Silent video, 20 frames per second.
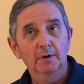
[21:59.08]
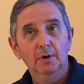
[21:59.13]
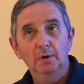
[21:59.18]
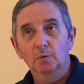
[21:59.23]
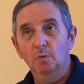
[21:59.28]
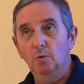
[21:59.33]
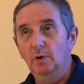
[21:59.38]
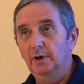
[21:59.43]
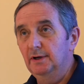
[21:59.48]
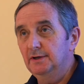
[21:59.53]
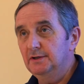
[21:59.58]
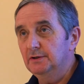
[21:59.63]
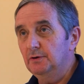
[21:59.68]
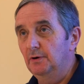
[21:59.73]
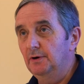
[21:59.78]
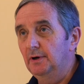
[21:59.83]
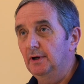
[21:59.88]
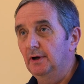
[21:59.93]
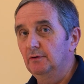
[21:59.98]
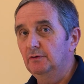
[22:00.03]
One has
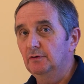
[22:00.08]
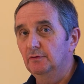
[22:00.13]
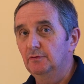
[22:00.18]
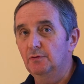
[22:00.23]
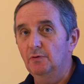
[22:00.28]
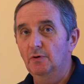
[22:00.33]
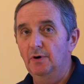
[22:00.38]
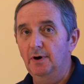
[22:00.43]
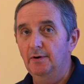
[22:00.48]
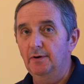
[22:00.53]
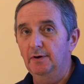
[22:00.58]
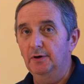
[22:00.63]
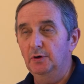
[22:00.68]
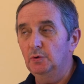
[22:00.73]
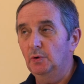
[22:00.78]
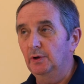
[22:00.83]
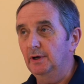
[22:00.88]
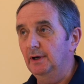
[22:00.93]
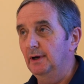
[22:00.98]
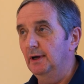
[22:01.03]
gone down to
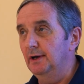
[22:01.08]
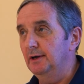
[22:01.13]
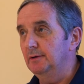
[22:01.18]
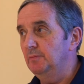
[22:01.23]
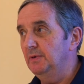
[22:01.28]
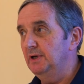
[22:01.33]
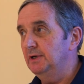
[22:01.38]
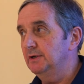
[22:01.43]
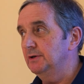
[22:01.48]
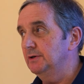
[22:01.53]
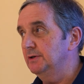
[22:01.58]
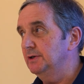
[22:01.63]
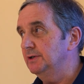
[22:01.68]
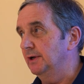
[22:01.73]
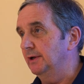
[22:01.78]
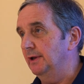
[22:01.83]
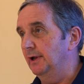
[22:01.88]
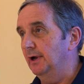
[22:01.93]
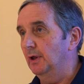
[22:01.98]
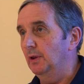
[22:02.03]
429 meters
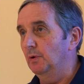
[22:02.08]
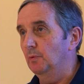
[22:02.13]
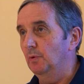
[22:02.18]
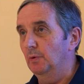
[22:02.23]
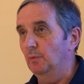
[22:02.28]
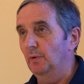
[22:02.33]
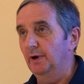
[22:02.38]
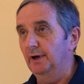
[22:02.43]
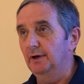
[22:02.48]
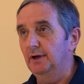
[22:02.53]
and the other one went